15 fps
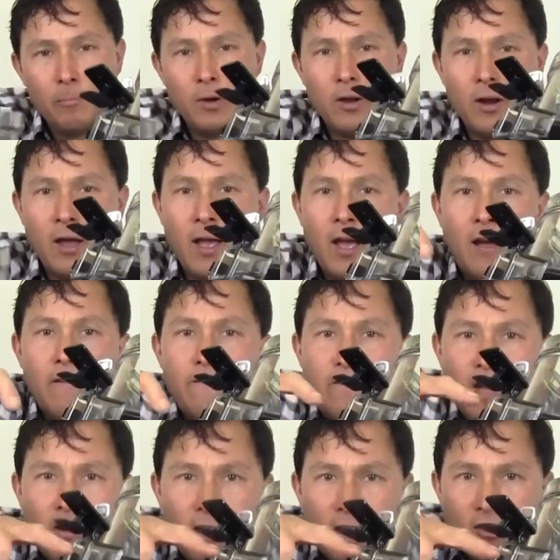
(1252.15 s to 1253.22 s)
But I
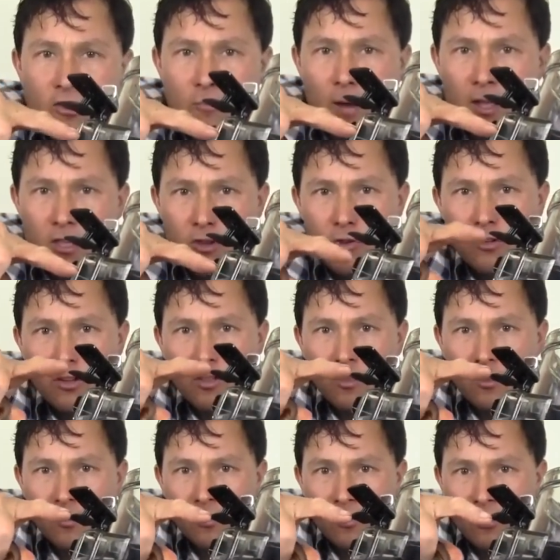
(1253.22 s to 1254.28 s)
found actually by using
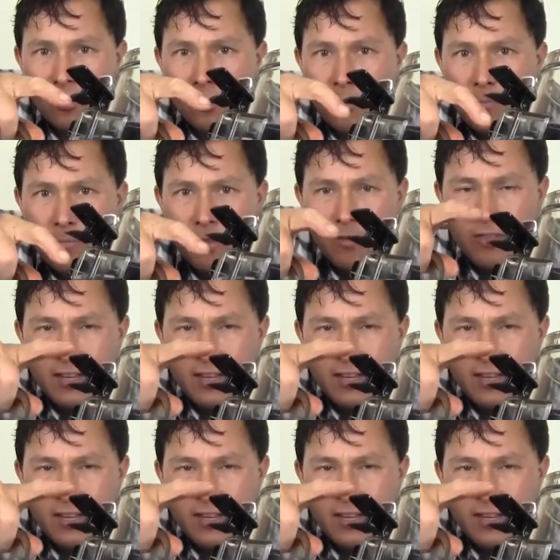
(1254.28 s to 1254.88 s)
this, you know,